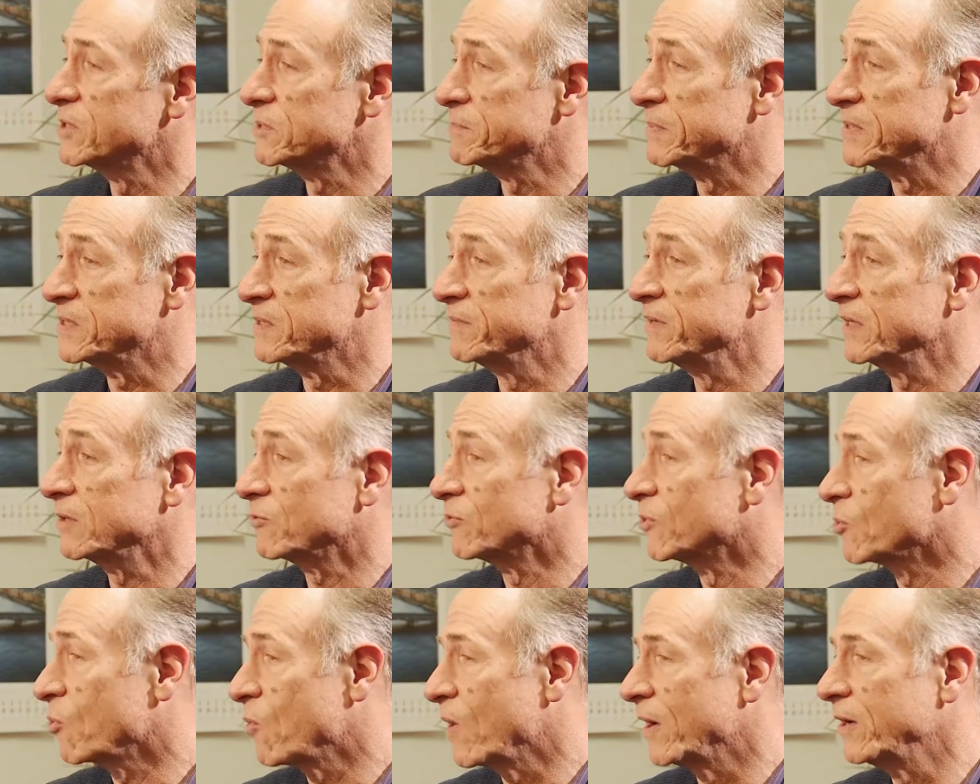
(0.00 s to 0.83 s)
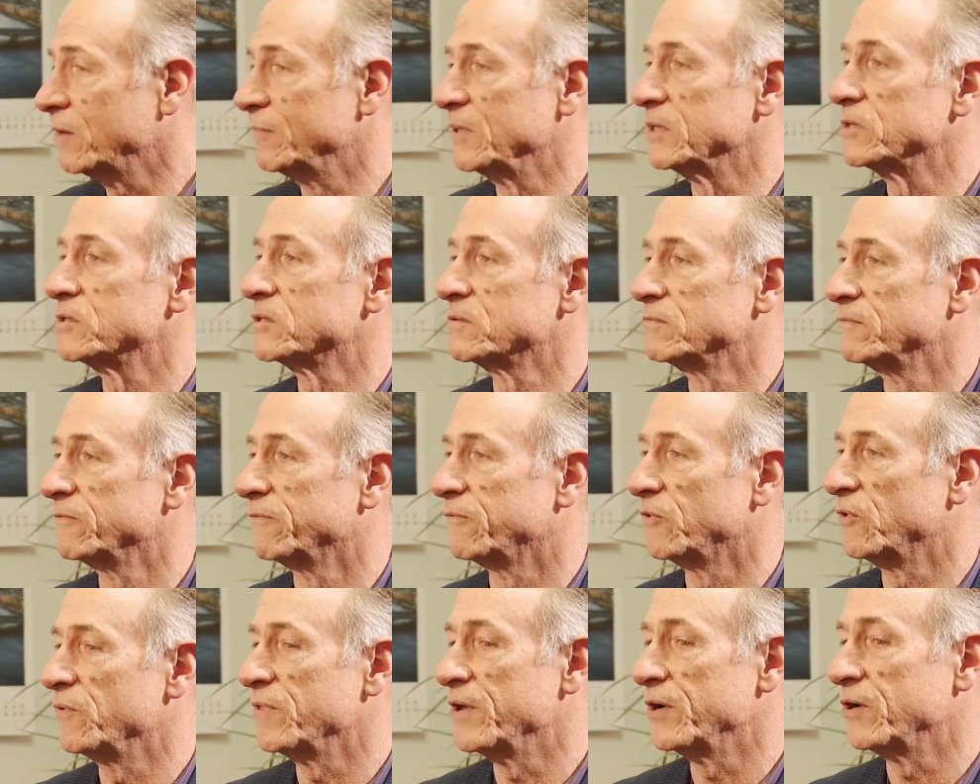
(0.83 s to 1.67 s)
specific requirements
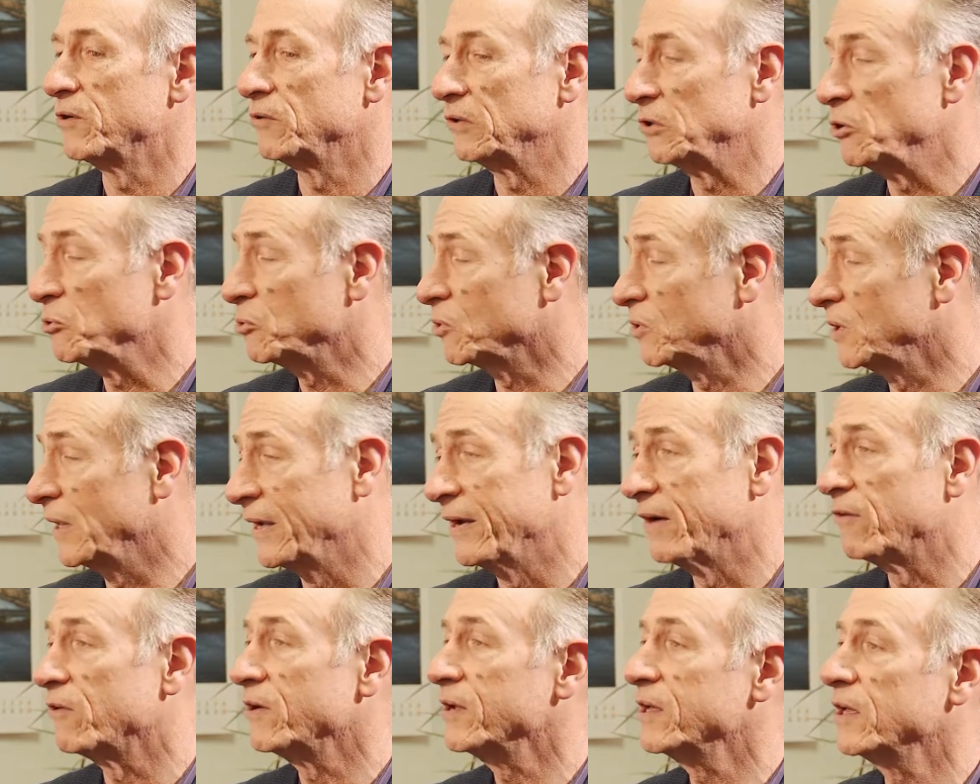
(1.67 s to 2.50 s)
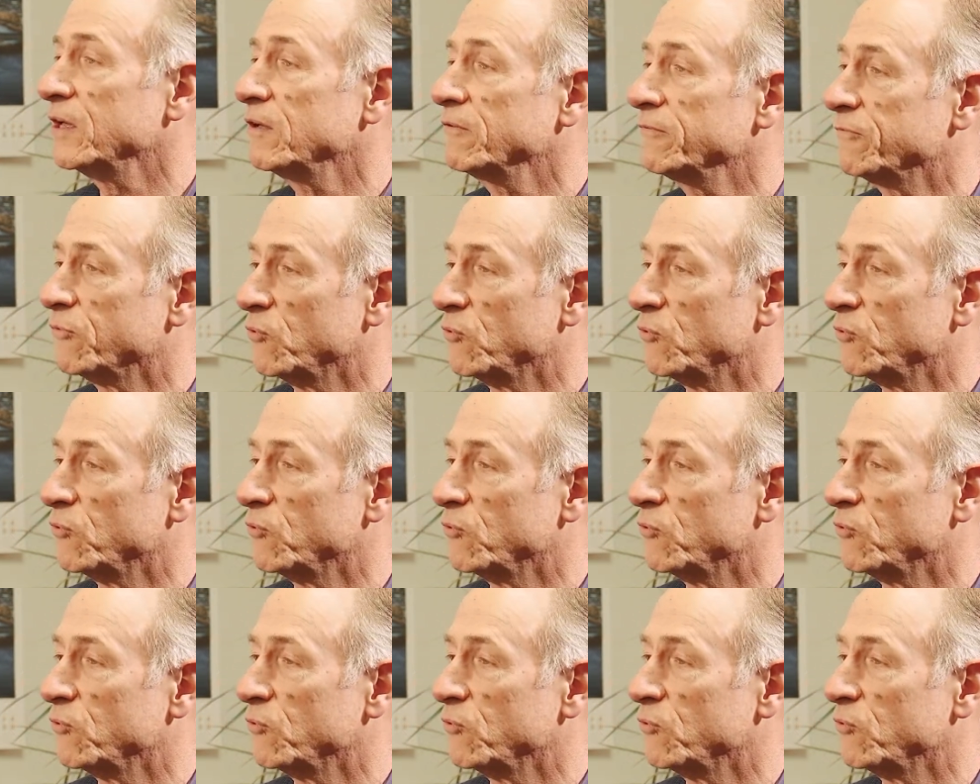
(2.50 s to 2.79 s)
for their local area,